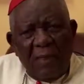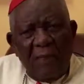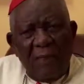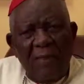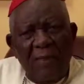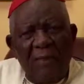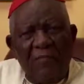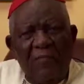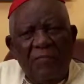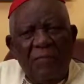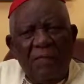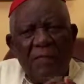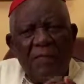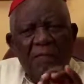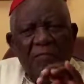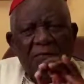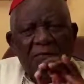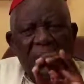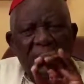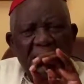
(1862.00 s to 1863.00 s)
if there
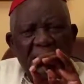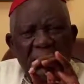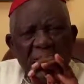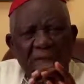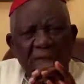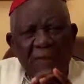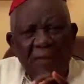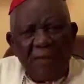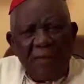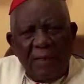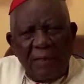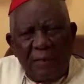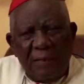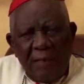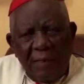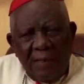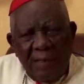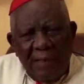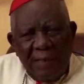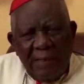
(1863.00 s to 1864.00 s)
is anything,
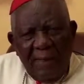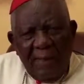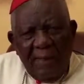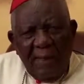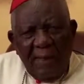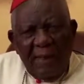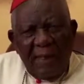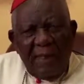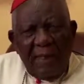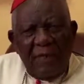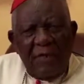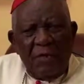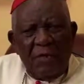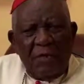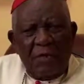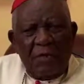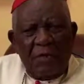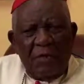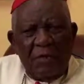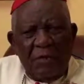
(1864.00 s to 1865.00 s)
any
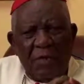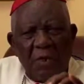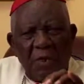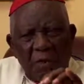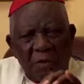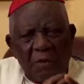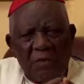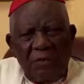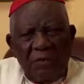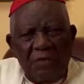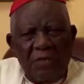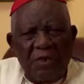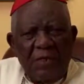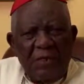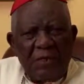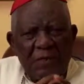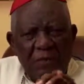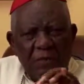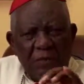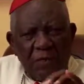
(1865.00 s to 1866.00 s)

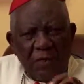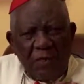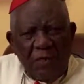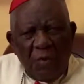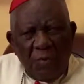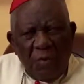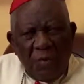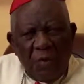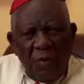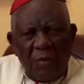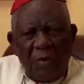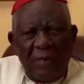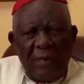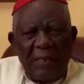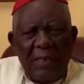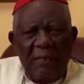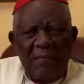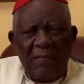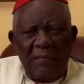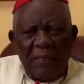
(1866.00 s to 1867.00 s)
organization
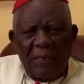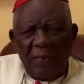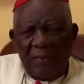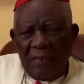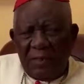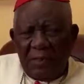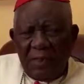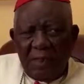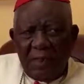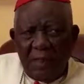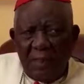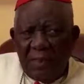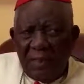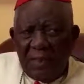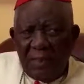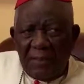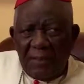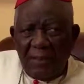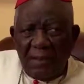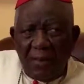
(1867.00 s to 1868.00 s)
organizing
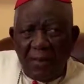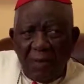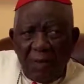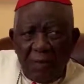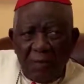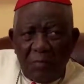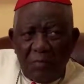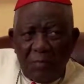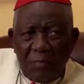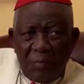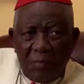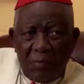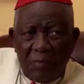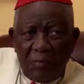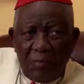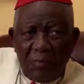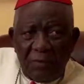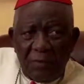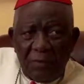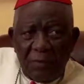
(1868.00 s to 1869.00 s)
anything about
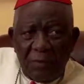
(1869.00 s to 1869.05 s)
peace,